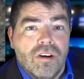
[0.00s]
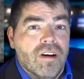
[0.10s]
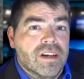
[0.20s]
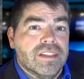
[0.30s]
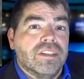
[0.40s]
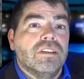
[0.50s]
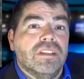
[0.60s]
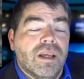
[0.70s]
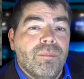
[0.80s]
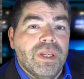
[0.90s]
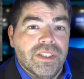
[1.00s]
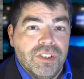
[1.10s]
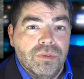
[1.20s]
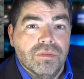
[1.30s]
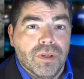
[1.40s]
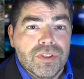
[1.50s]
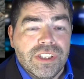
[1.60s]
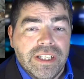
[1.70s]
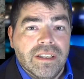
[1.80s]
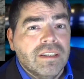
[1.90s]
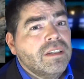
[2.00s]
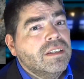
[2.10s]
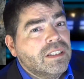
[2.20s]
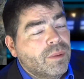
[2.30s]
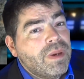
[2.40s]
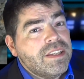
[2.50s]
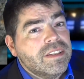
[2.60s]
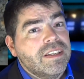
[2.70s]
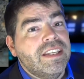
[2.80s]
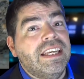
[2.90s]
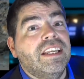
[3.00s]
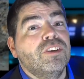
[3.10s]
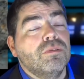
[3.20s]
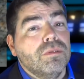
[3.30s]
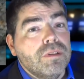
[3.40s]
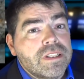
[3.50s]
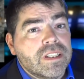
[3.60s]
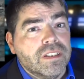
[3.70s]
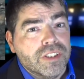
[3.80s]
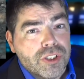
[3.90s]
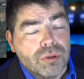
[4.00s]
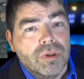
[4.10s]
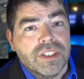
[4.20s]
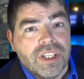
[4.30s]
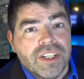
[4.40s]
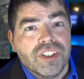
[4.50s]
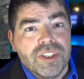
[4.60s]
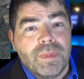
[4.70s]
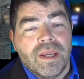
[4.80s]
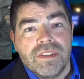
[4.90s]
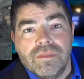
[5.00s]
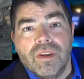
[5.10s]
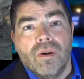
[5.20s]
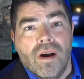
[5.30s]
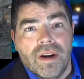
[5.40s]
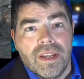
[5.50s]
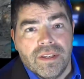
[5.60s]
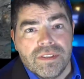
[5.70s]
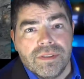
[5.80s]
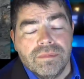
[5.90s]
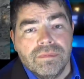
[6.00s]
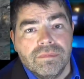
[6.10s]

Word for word: Talks at Columbia University lamented the increasingly short attention spans of their audience.